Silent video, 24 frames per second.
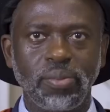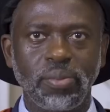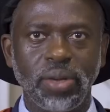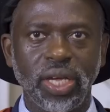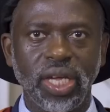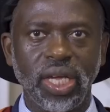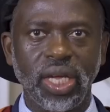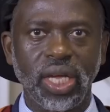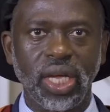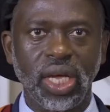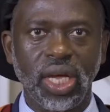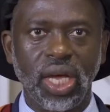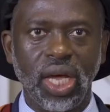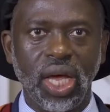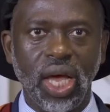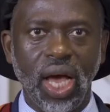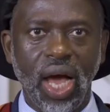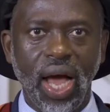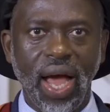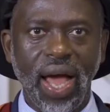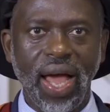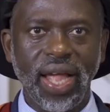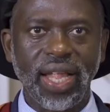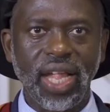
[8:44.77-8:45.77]
me,
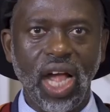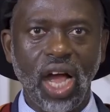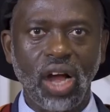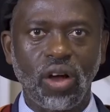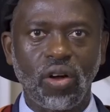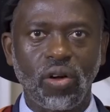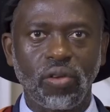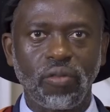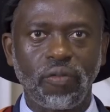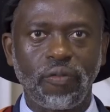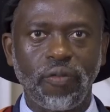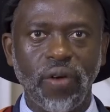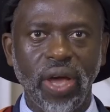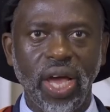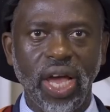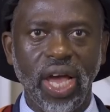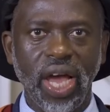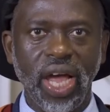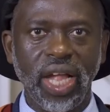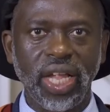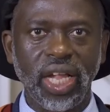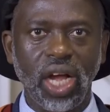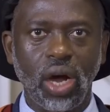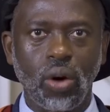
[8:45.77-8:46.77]
I now confer
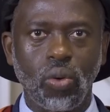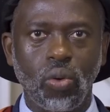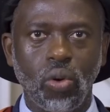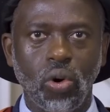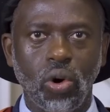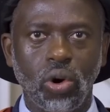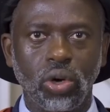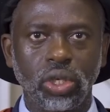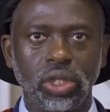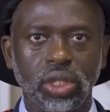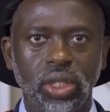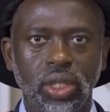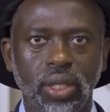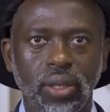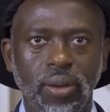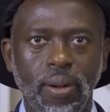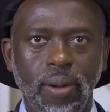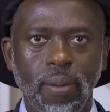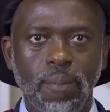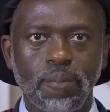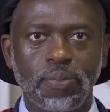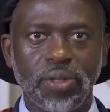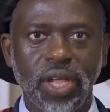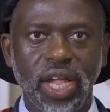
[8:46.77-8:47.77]
and award
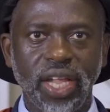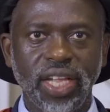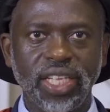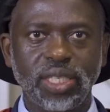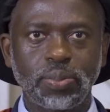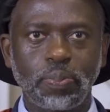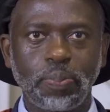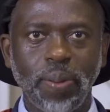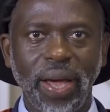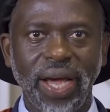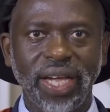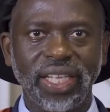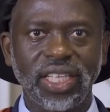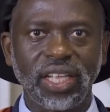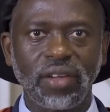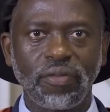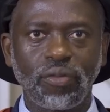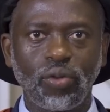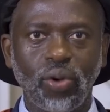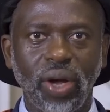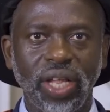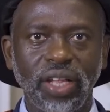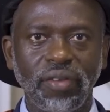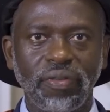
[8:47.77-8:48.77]
the
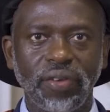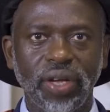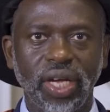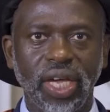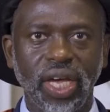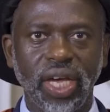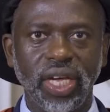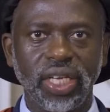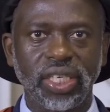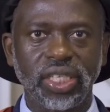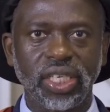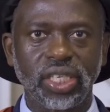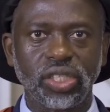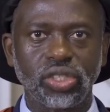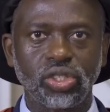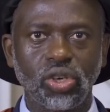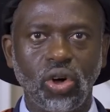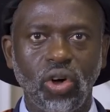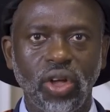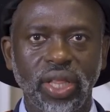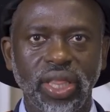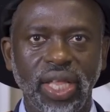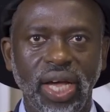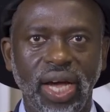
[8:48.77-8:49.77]
respective qualifications
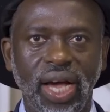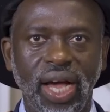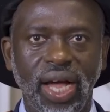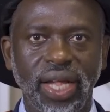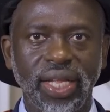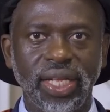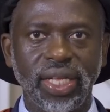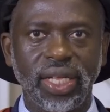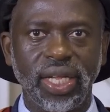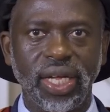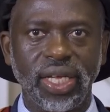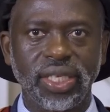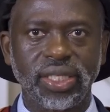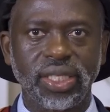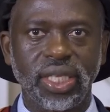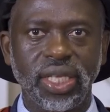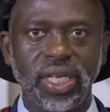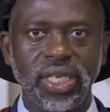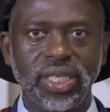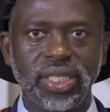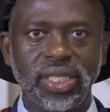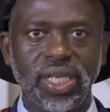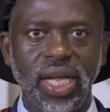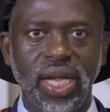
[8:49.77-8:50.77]
on the candidates
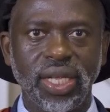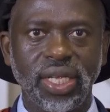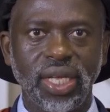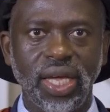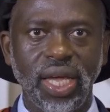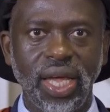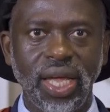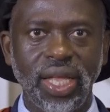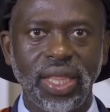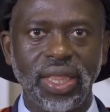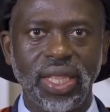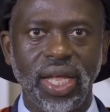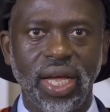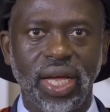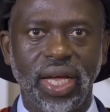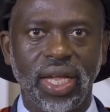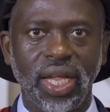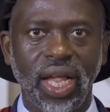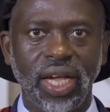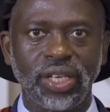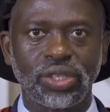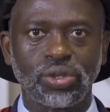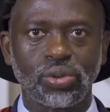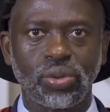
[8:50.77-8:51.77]
listed in the
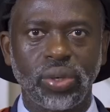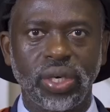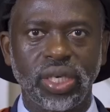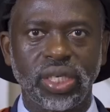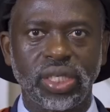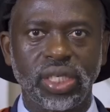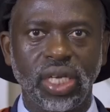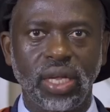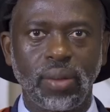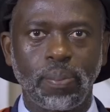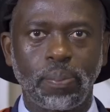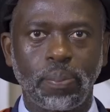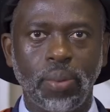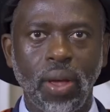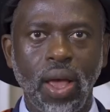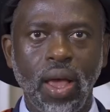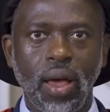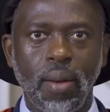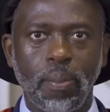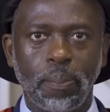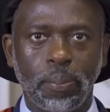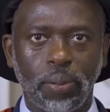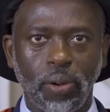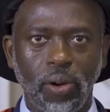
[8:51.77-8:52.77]
graduation
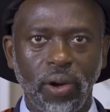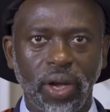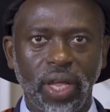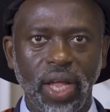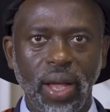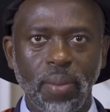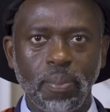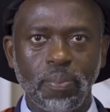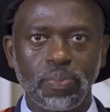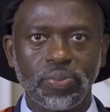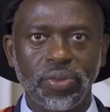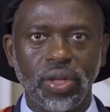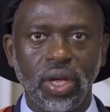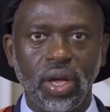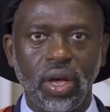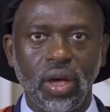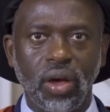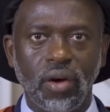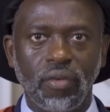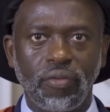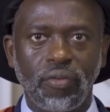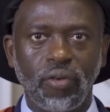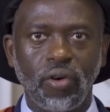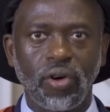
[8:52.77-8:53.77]
program
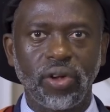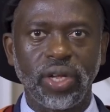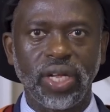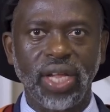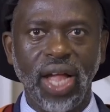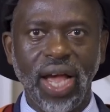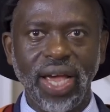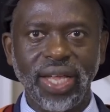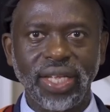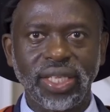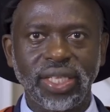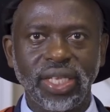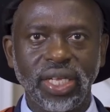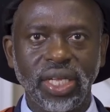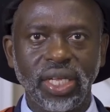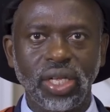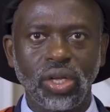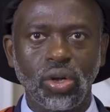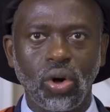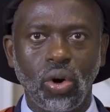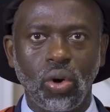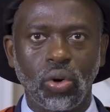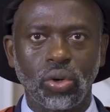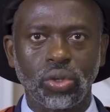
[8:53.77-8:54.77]
for
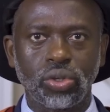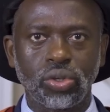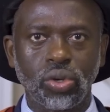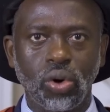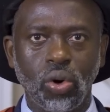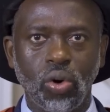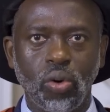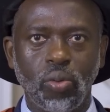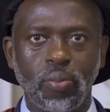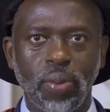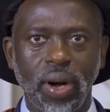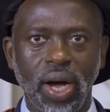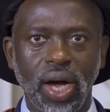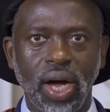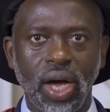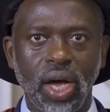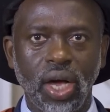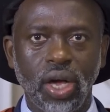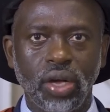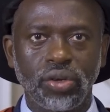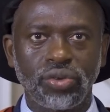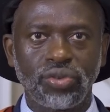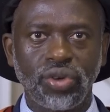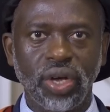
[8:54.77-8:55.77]
19 October
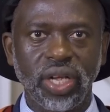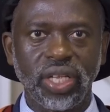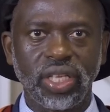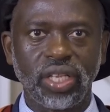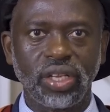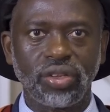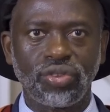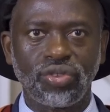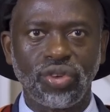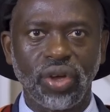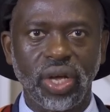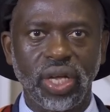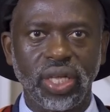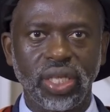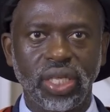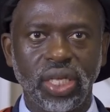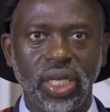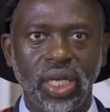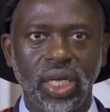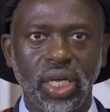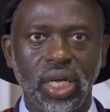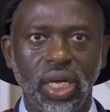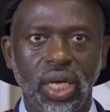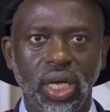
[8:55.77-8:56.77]

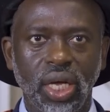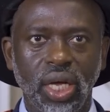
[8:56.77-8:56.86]
2020